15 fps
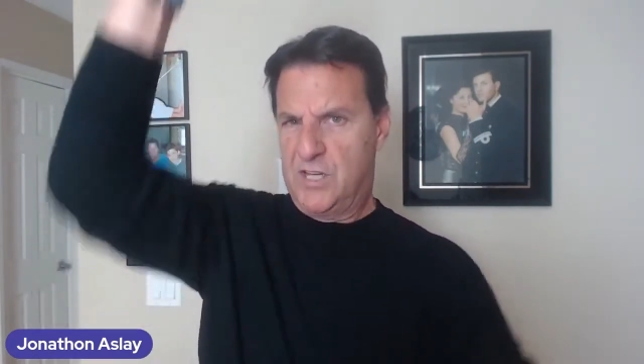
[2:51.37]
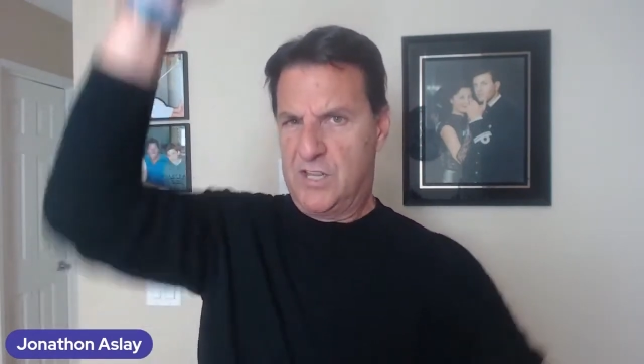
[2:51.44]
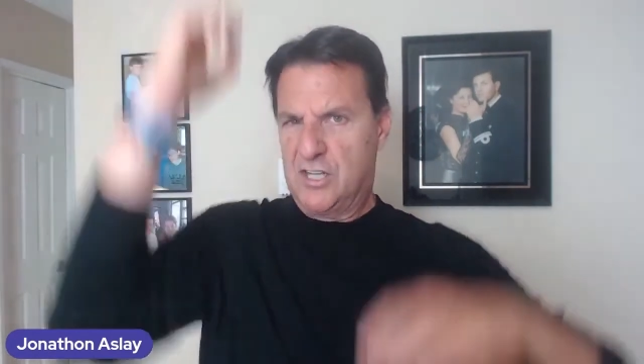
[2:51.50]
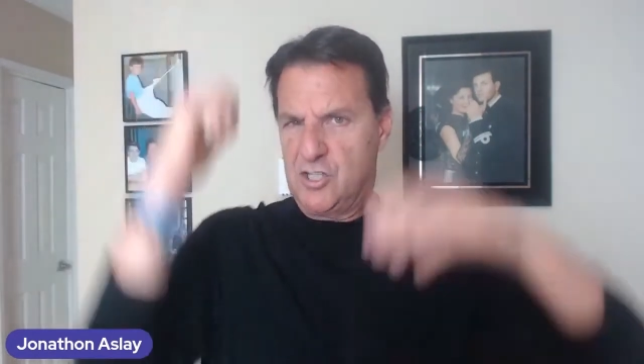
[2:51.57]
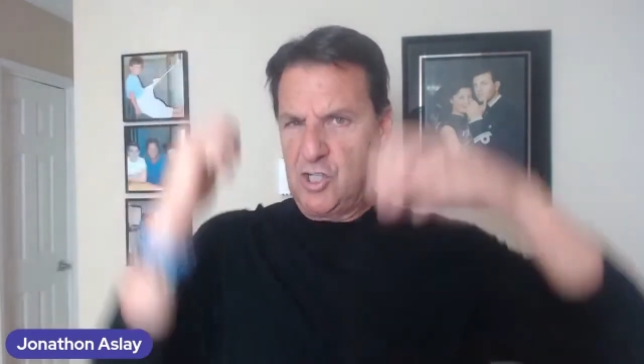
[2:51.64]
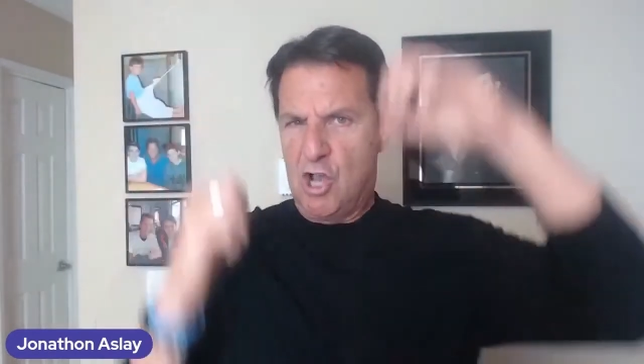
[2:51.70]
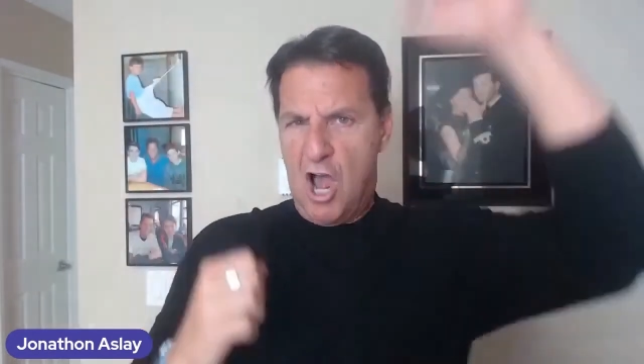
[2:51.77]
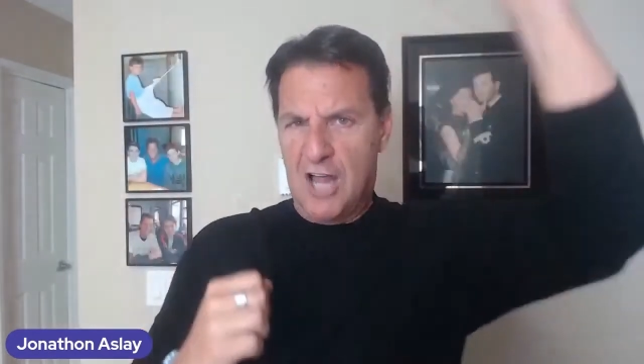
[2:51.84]
to
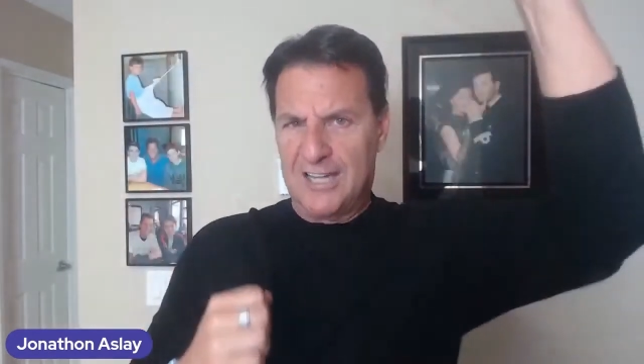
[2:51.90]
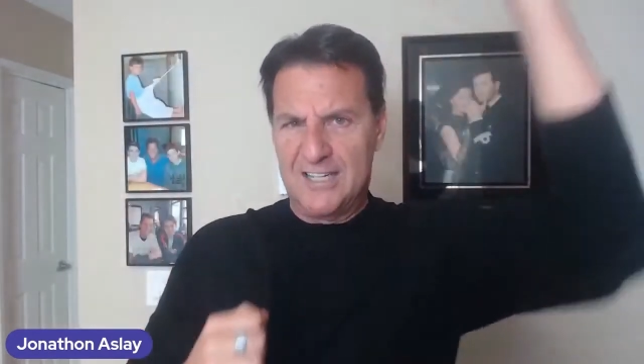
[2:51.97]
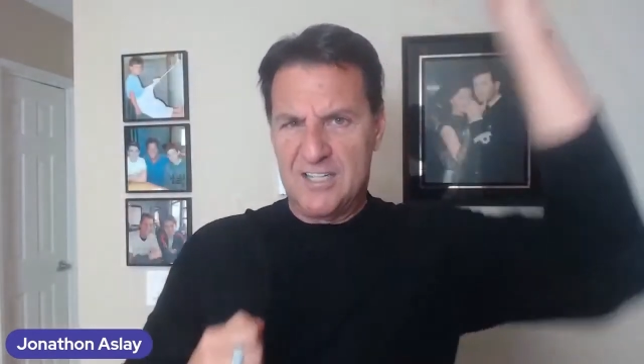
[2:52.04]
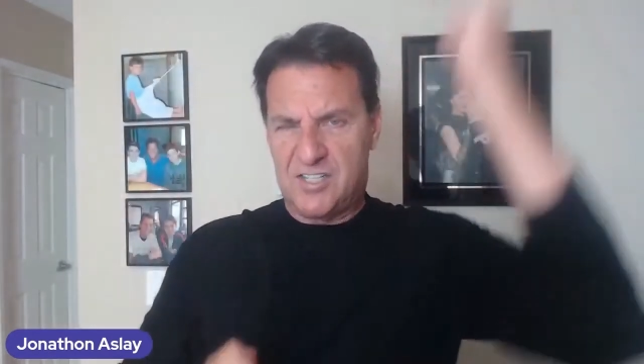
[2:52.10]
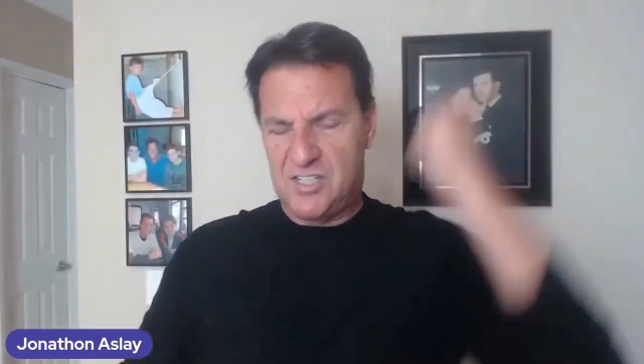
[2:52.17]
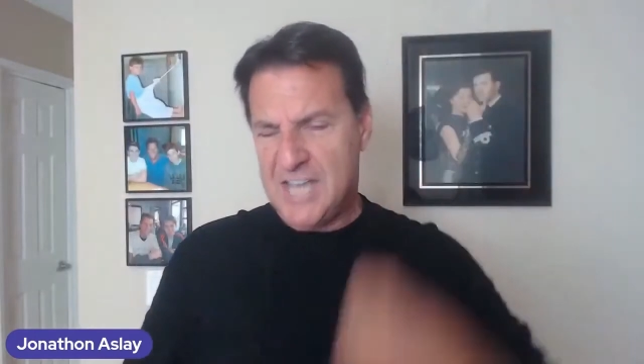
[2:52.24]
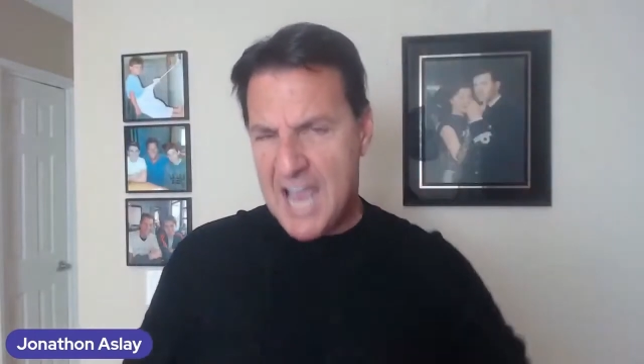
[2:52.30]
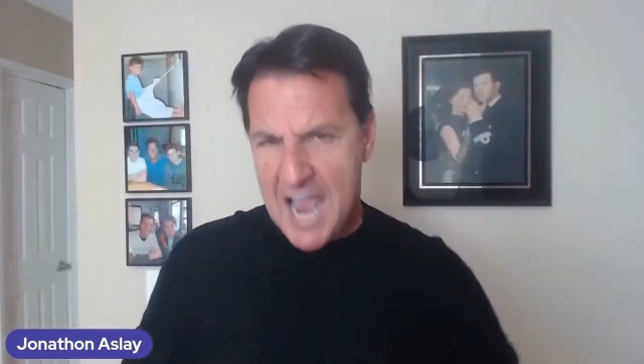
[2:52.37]
the
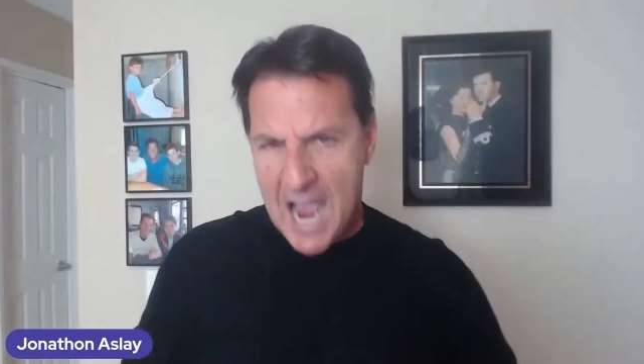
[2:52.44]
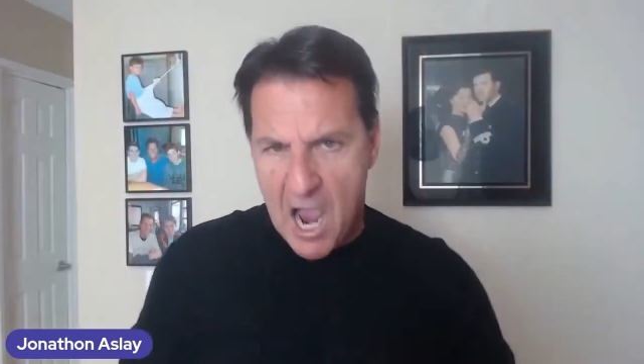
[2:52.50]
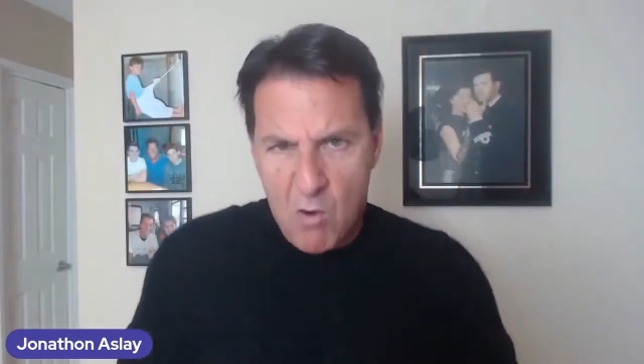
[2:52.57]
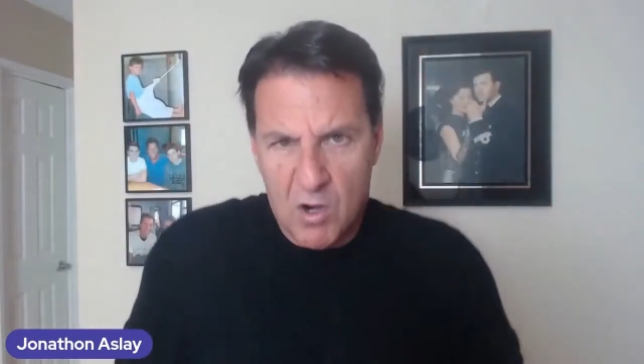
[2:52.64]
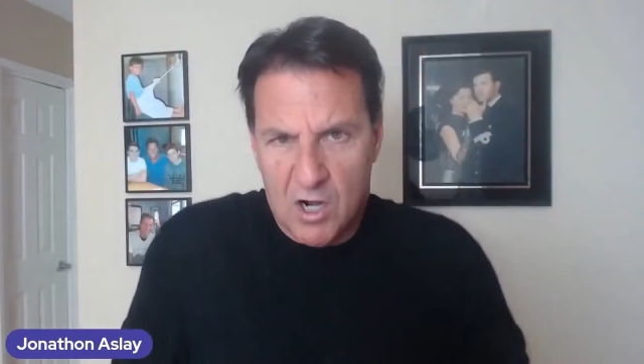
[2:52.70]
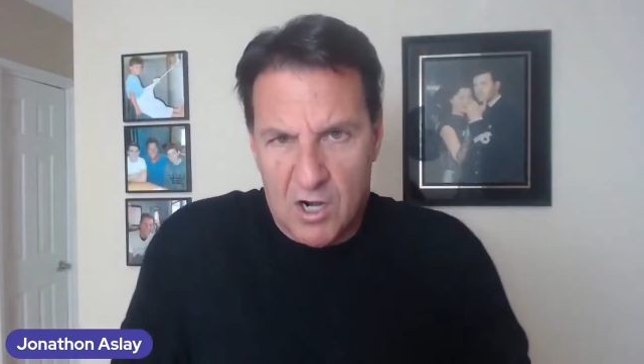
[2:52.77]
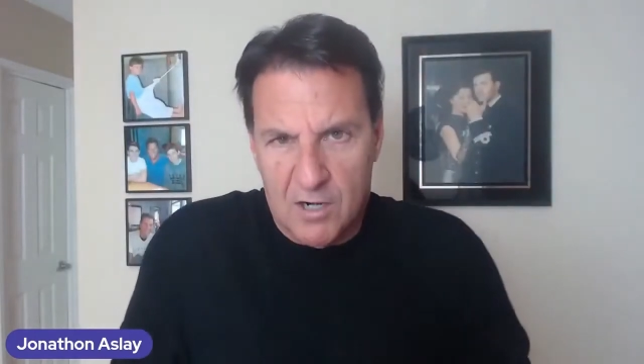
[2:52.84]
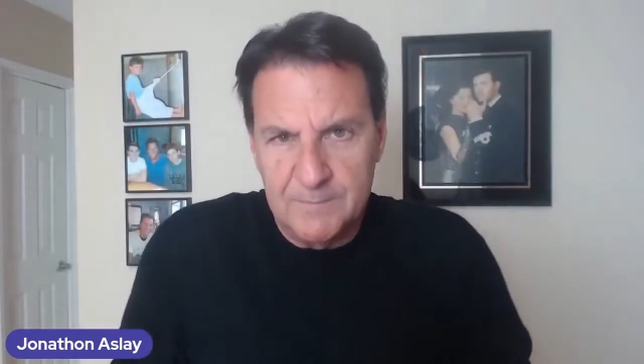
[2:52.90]
tallest
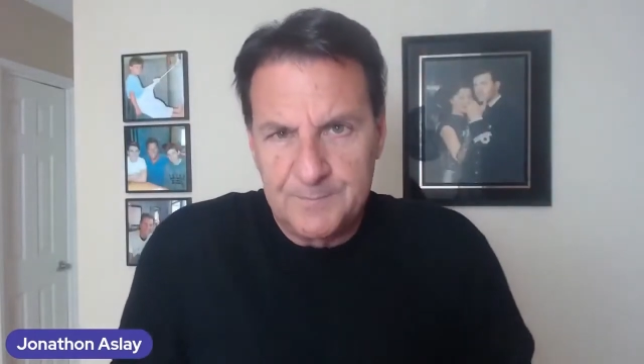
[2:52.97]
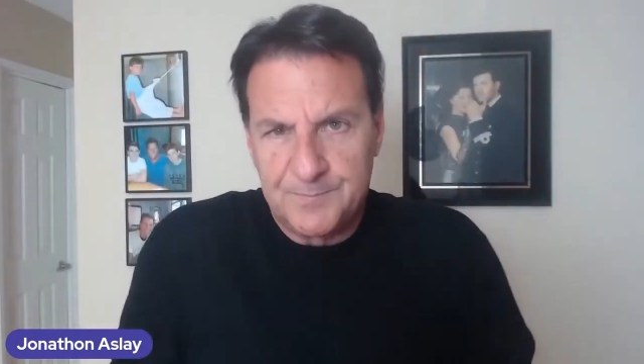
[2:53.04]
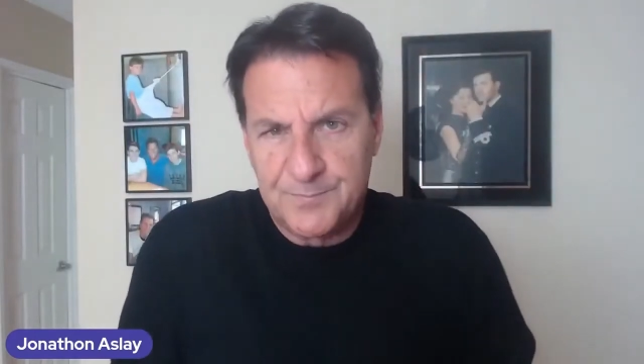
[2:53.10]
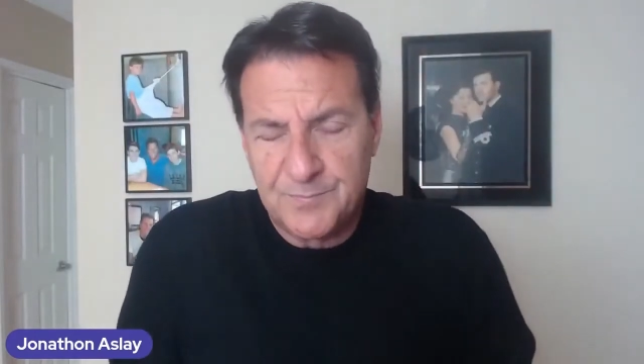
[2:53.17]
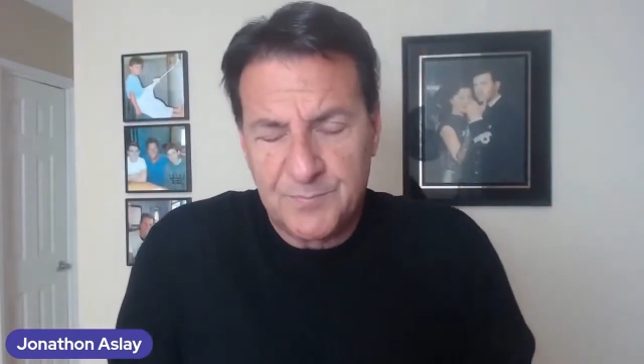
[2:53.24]
tower.